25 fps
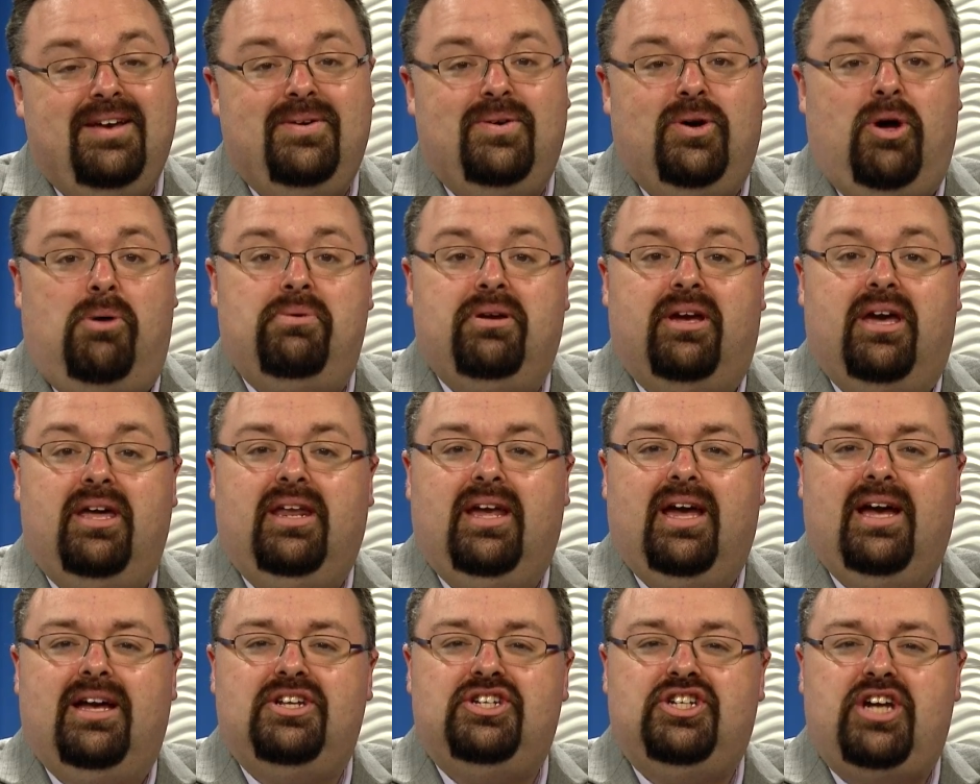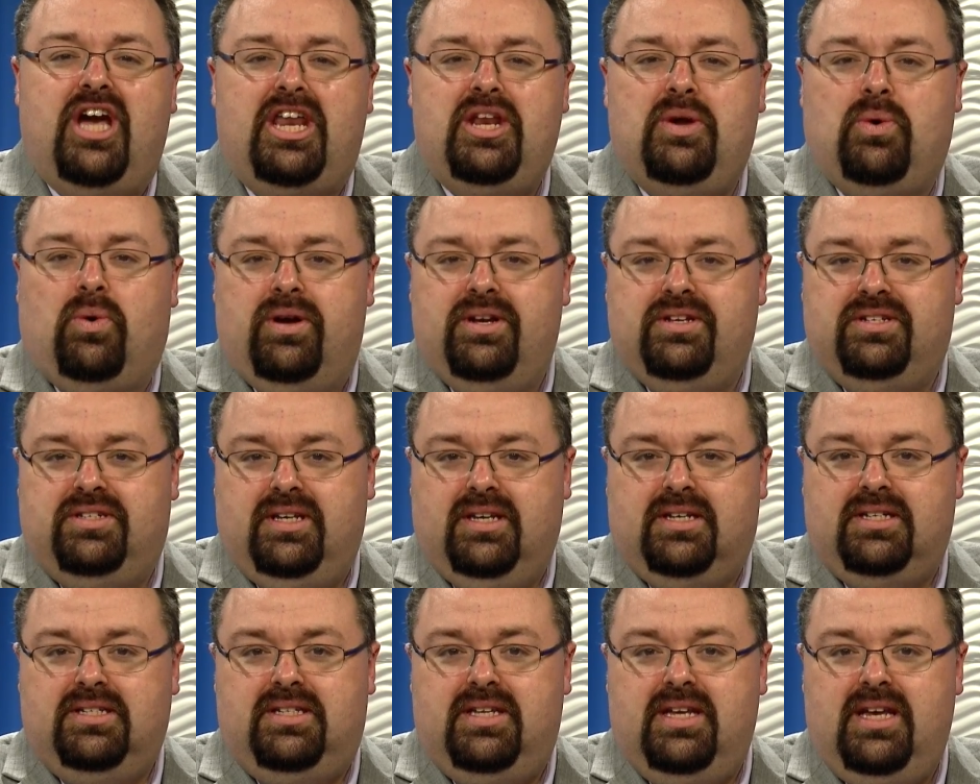Well, beginning on January
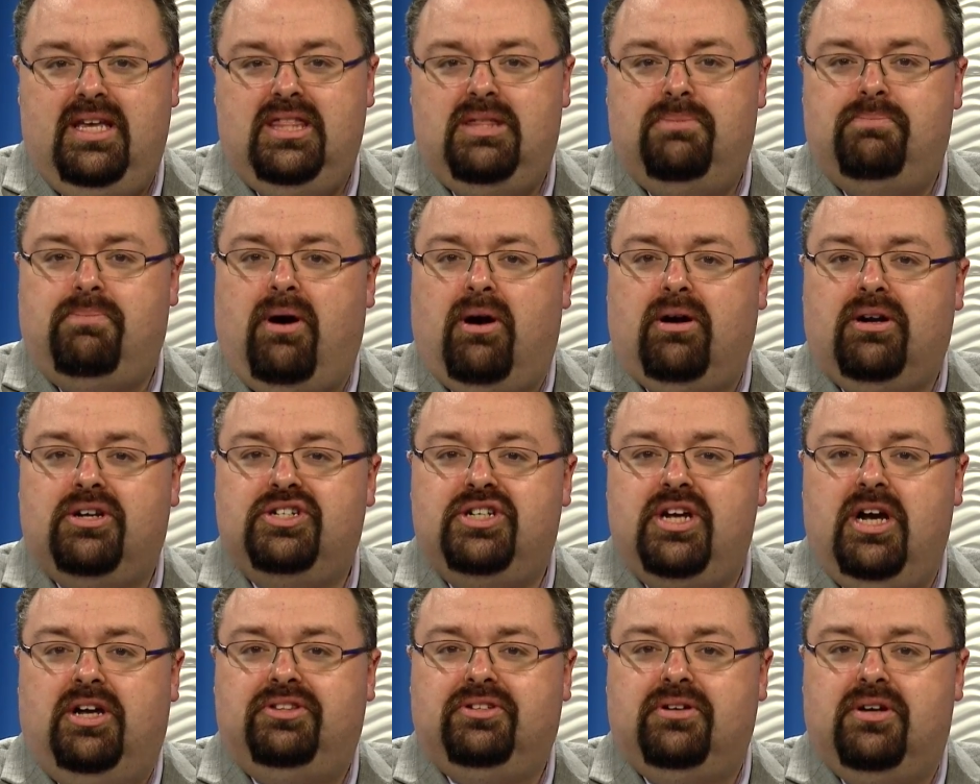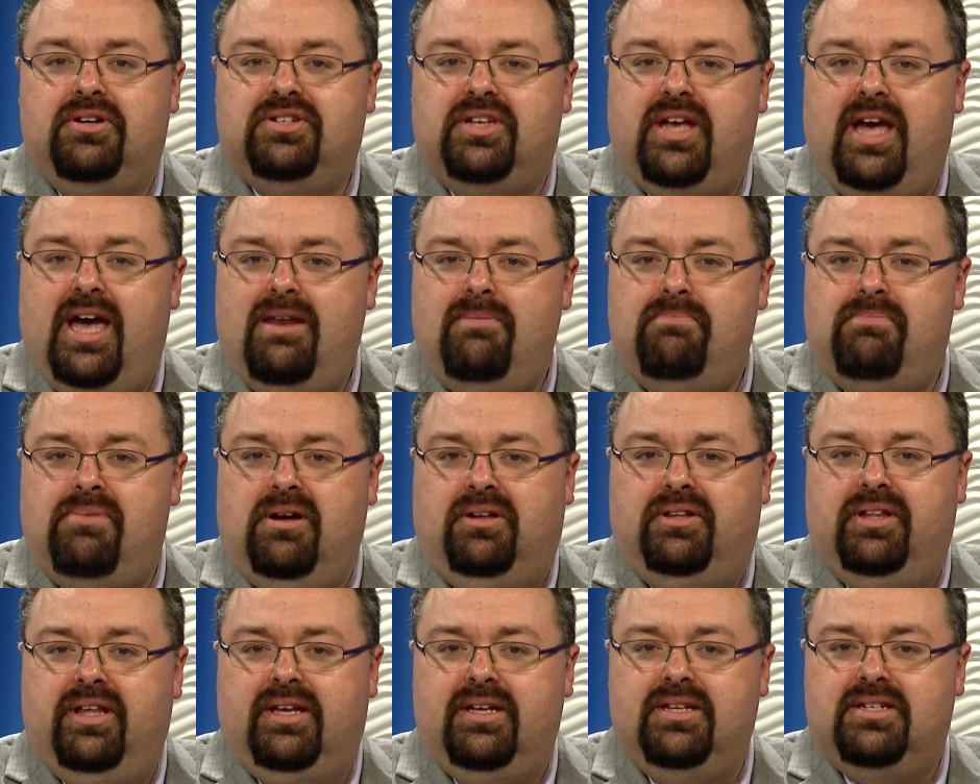16th, park shelters and
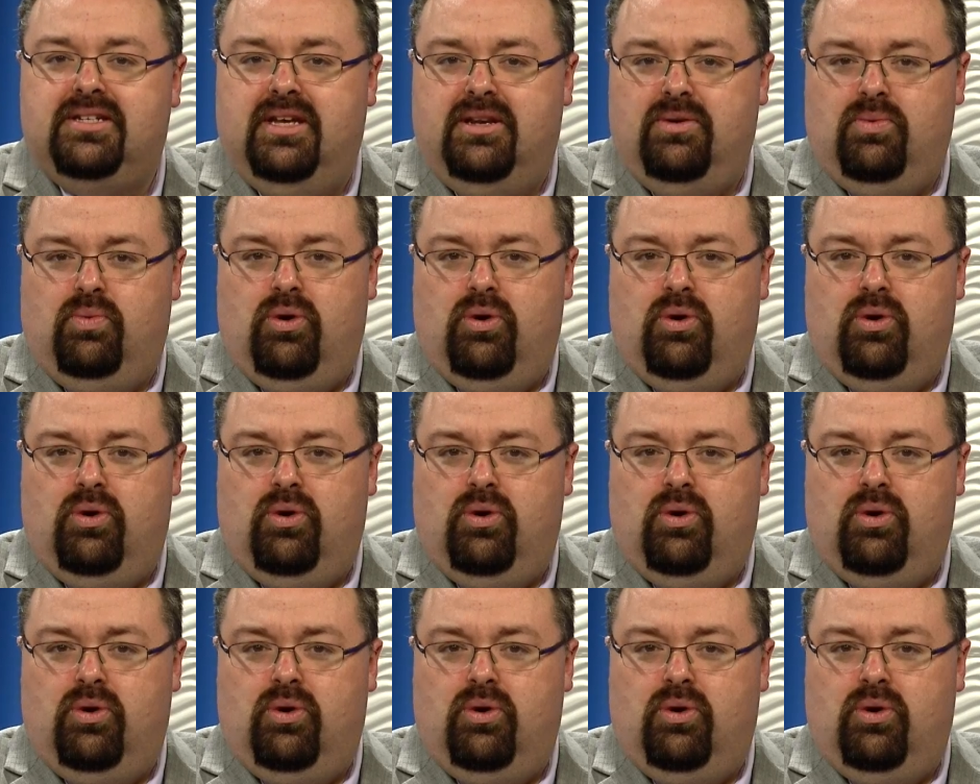buildings in